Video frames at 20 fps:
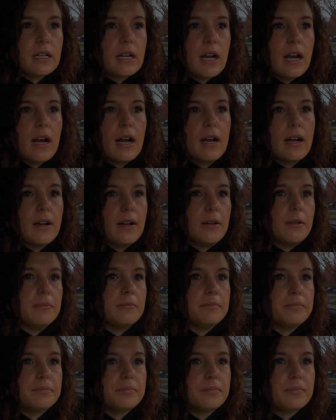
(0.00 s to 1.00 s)

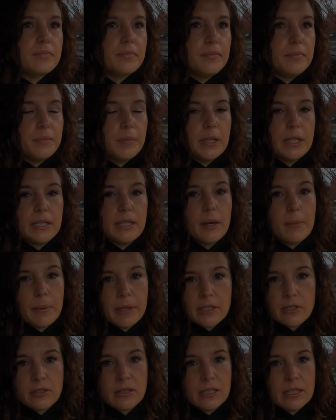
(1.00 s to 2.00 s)
but a
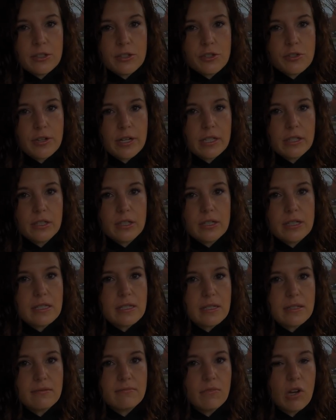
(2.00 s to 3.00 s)
pintle hitch trailer
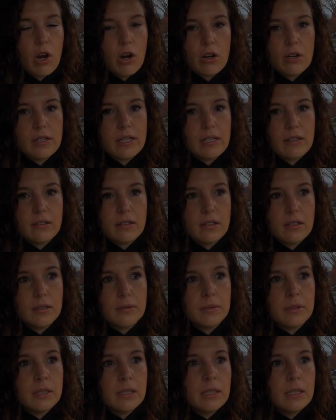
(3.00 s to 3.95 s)
isn't hard either.